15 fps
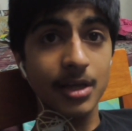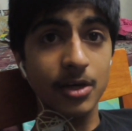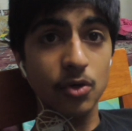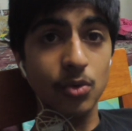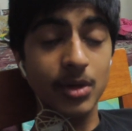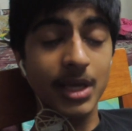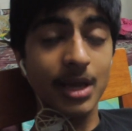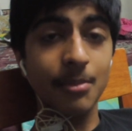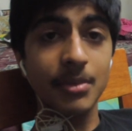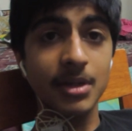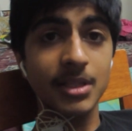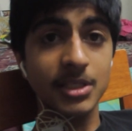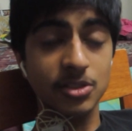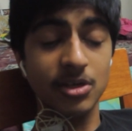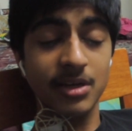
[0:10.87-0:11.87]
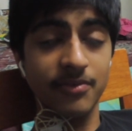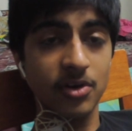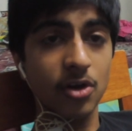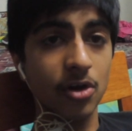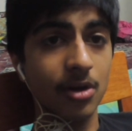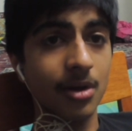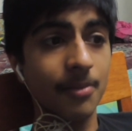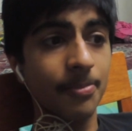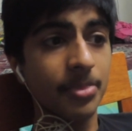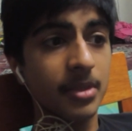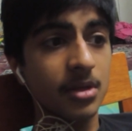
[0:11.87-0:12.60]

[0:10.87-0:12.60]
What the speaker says: into a camera that's not even on.